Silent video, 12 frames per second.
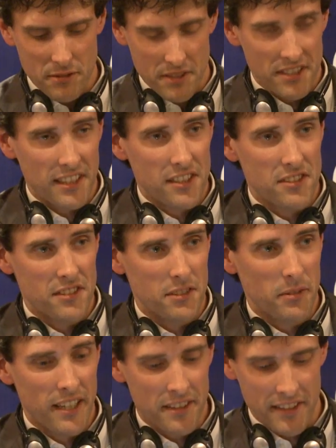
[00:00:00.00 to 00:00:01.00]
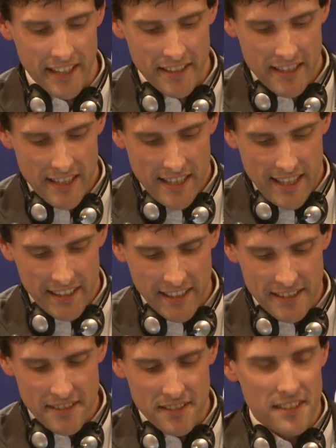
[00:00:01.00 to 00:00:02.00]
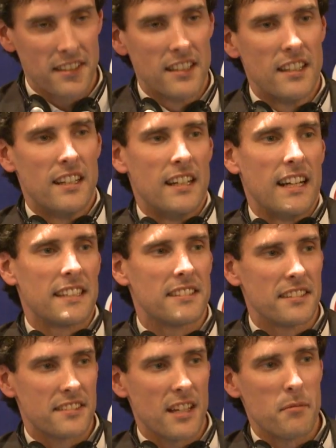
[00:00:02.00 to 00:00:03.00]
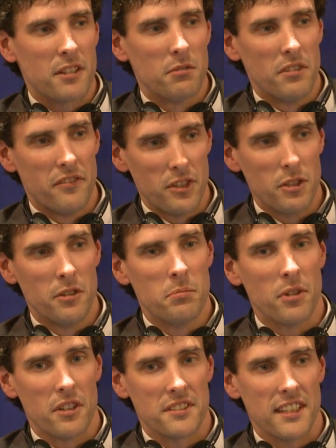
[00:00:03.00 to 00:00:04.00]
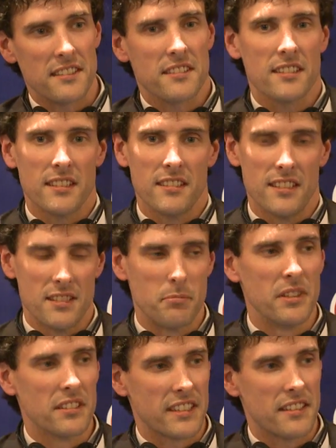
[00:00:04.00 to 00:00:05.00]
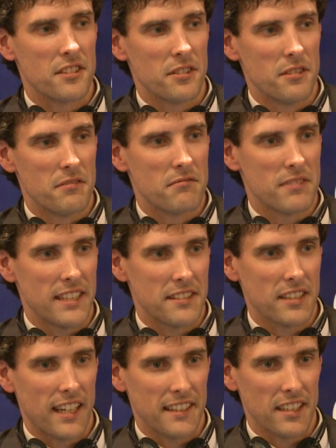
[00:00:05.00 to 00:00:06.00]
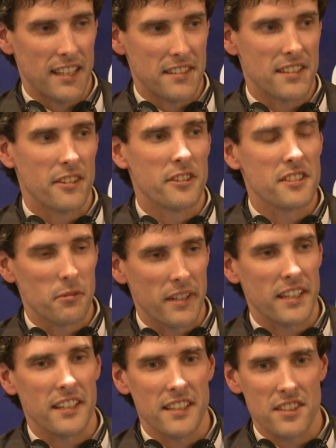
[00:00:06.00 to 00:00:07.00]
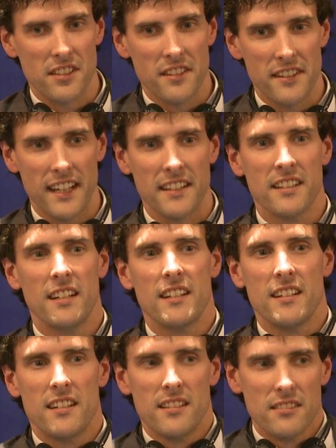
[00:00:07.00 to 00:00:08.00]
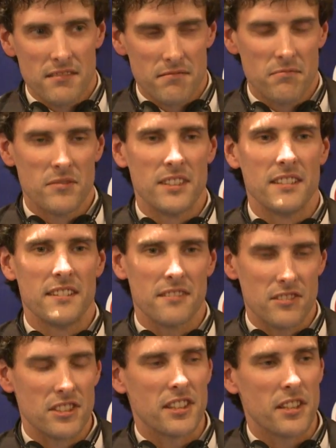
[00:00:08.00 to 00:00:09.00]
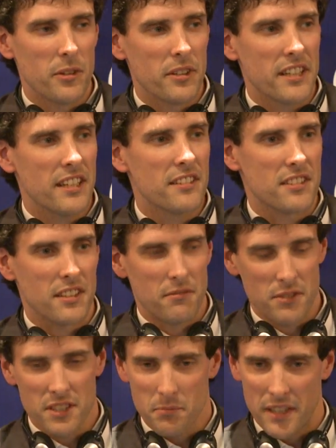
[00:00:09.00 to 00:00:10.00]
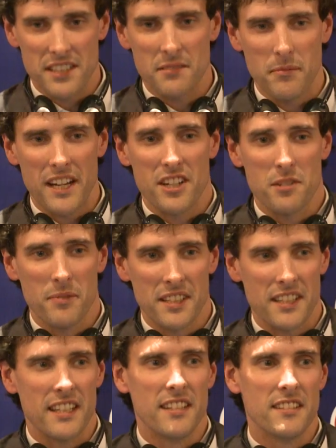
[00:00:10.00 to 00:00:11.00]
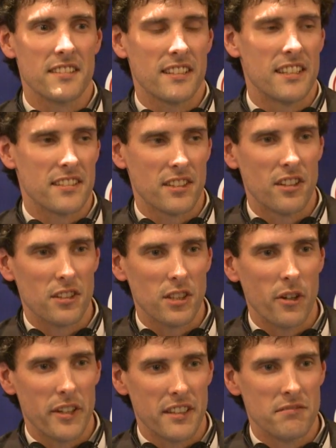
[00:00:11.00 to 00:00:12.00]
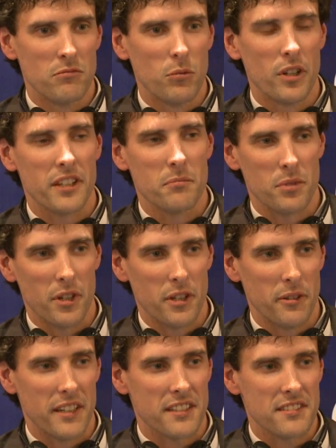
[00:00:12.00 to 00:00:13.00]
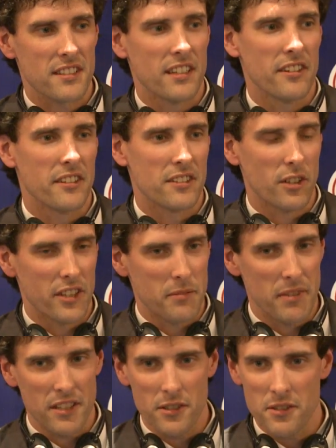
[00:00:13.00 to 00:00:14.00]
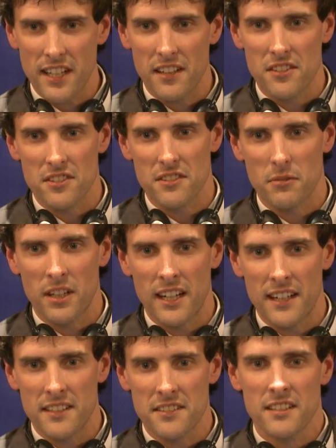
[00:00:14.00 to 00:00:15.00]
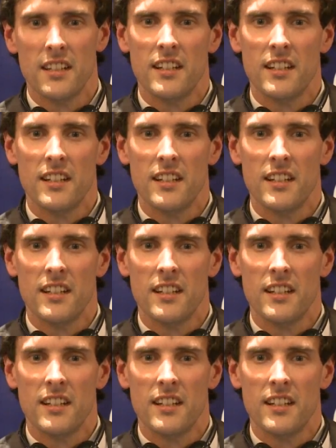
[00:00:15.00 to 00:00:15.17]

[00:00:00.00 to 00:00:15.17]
or discussions around that, and that's that a systemic review process is built into these guidelines. There is a recognition that security, risk-based management is an ongoing work in progress. There are going to be new challenges arise,